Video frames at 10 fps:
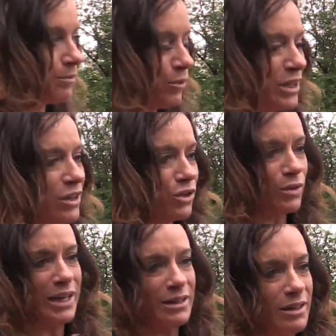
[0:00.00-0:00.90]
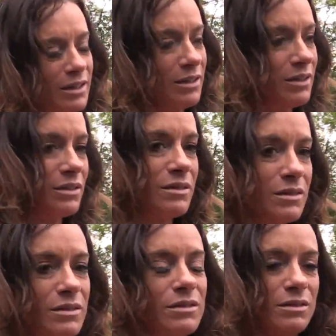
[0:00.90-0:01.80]
we can create the,
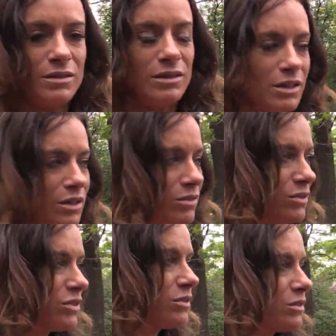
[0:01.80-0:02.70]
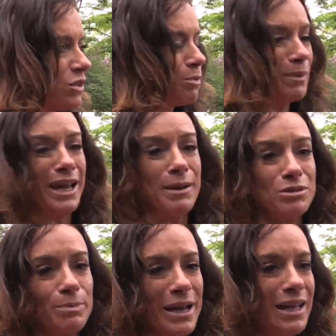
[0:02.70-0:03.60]
you know, to be able
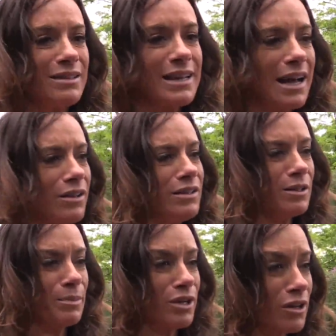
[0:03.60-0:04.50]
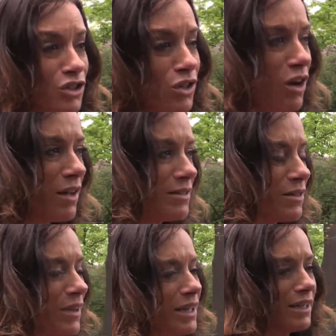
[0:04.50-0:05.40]
to pay the talent and the production costs
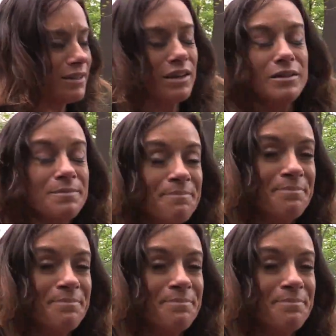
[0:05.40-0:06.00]
of getting it done.